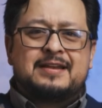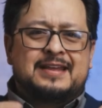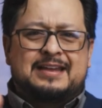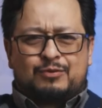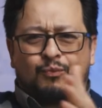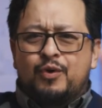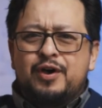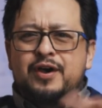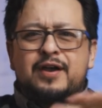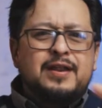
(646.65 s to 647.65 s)
And they get the
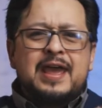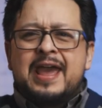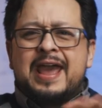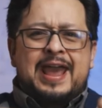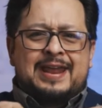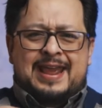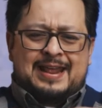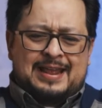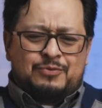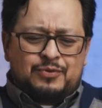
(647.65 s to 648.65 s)
wood and,
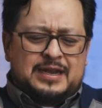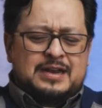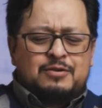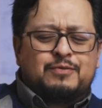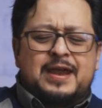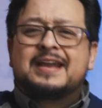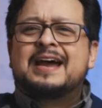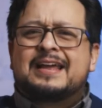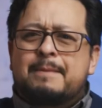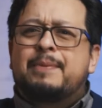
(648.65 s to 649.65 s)
and, and we're getting it ready, kind
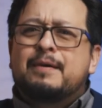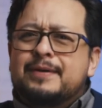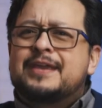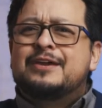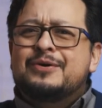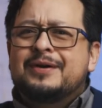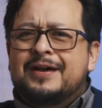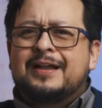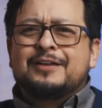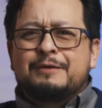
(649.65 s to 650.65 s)
of like a barbecue
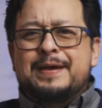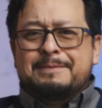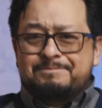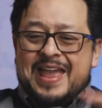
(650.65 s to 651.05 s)
a little bit.